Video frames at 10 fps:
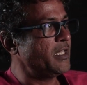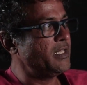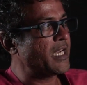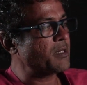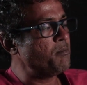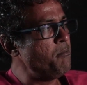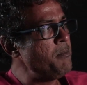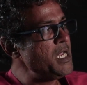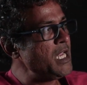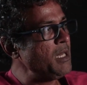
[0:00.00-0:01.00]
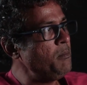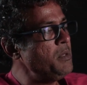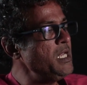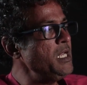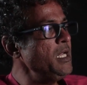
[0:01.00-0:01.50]
that may
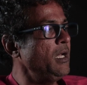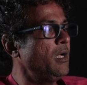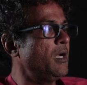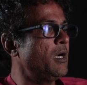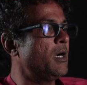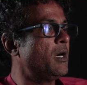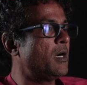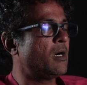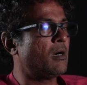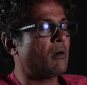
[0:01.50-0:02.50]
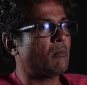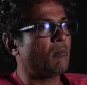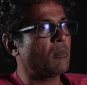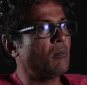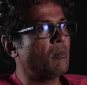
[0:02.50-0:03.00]
be uh,
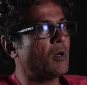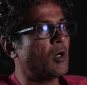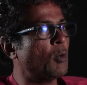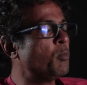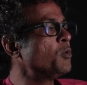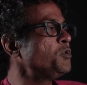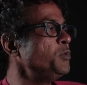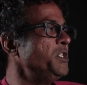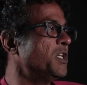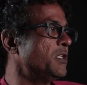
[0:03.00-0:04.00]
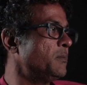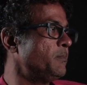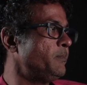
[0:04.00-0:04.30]
opposed to each other.